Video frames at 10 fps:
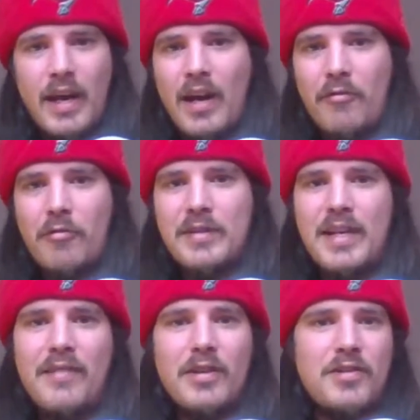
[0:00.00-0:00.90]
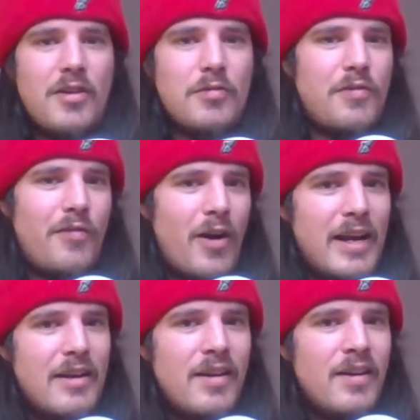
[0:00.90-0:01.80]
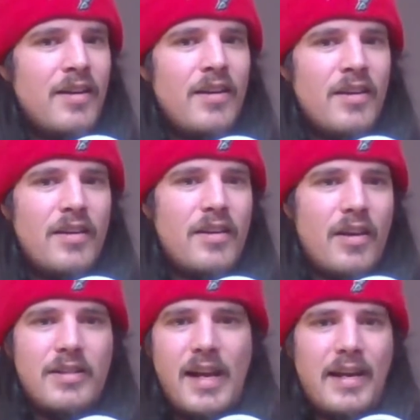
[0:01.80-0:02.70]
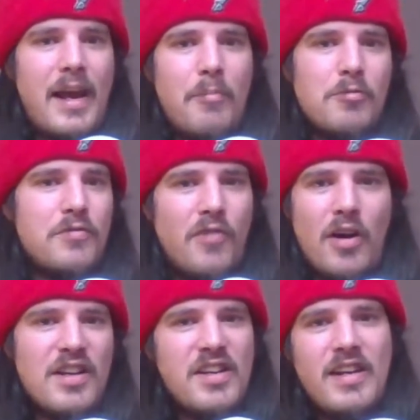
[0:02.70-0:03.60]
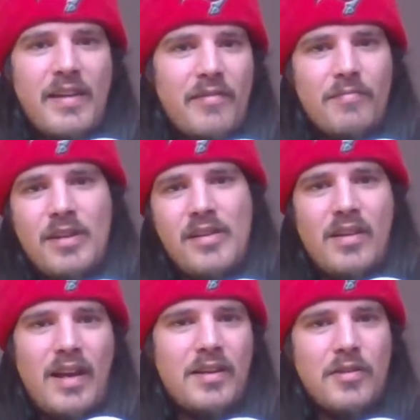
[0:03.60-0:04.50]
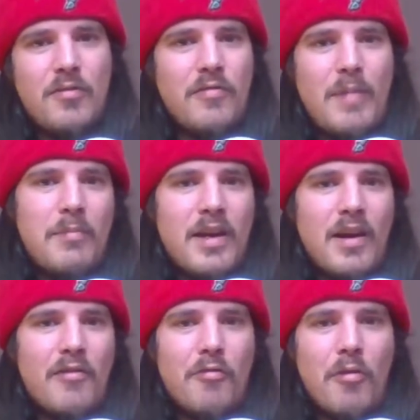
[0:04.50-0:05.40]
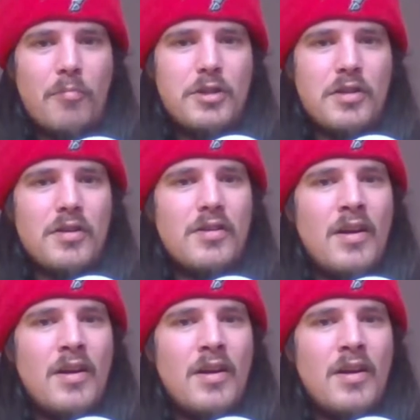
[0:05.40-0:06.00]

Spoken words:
another receiver. Sanu's fine. Taylor Gabriel's fine. They could do with maybe another option